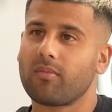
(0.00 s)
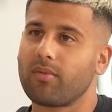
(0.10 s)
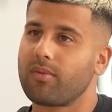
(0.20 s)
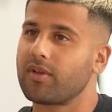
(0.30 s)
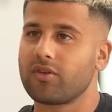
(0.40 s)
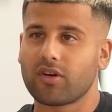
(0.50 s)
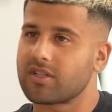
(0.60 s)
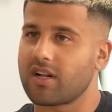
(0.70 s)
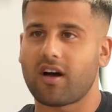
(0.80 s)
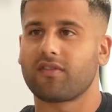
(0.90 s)
But when you go
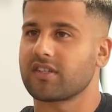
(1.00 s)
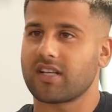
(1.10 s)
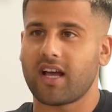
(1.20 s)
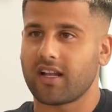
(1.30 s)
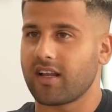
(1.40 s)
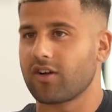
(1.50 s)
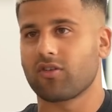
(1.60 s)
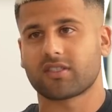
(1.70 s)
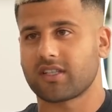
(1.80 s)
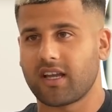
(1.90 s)
to the other side and
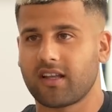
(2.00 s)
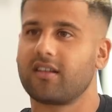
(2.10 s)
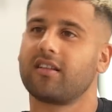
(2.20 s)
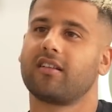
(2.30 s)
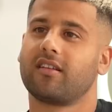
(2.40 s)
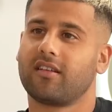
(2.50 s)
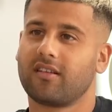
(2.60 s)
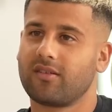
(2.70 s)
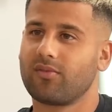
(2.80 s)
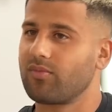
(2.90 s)
God's saying,
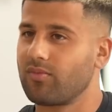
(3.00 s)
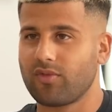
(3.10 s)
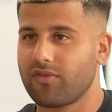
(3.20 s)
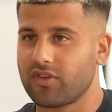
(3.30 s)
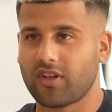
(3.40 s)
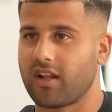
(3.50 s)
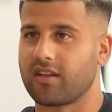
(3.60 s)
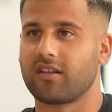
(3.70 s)
what have you done?